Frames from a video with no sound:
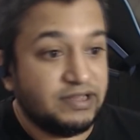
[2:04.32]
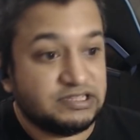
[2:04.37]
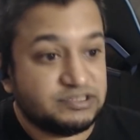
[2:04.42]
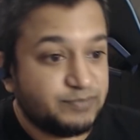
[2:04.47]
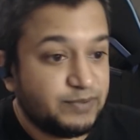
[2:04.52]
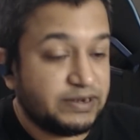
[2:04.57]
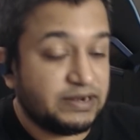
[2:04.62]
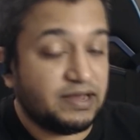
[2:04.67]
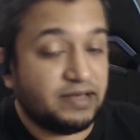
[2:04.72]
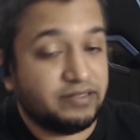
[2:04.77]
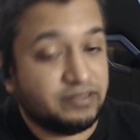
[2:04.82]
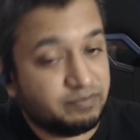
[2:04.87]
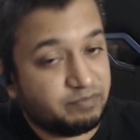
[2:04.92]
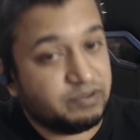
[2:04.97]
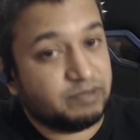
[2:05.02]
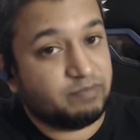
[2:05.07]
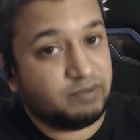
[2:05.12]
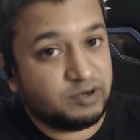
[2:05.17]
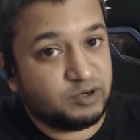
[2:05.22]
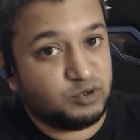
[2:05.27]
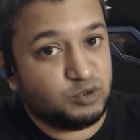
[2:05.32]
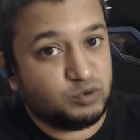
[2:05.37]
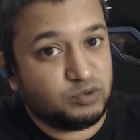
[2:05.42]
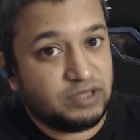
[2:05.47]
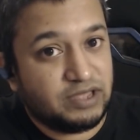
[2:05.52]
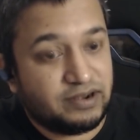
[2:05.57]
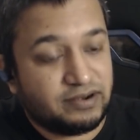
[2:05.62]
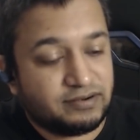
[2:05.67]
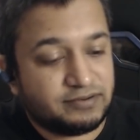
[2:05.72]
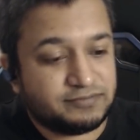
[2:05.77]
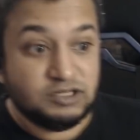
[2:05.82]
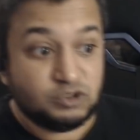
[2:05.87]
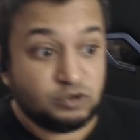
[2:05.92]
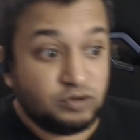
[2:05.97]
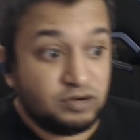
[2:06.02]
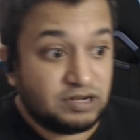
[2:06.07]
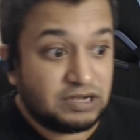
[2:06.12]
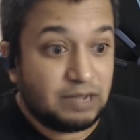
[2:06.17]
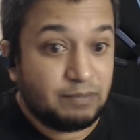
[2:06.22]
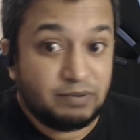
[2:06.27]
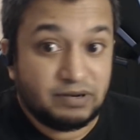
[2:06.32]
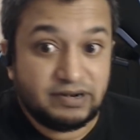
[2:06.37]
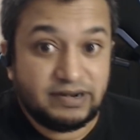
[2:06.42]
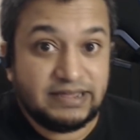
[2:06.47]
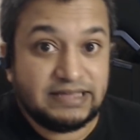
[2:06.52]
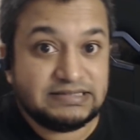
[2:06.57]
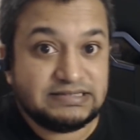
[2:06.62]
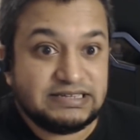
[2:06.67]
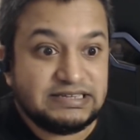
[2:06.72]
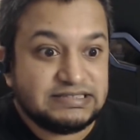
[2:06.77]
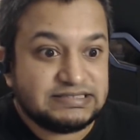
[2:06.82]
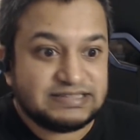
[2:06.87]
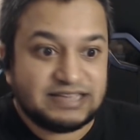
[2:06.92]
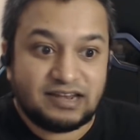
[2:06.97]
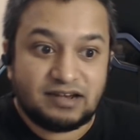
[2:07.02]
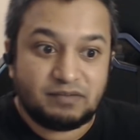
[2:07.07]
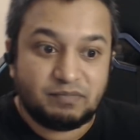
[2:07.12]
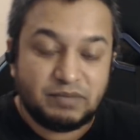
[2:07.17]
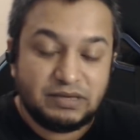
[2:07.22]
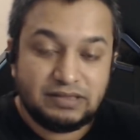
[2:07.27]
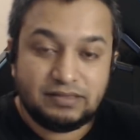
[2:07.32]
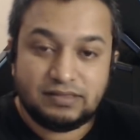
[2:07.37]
I expect other people to do that? So in a couple of days, he sent me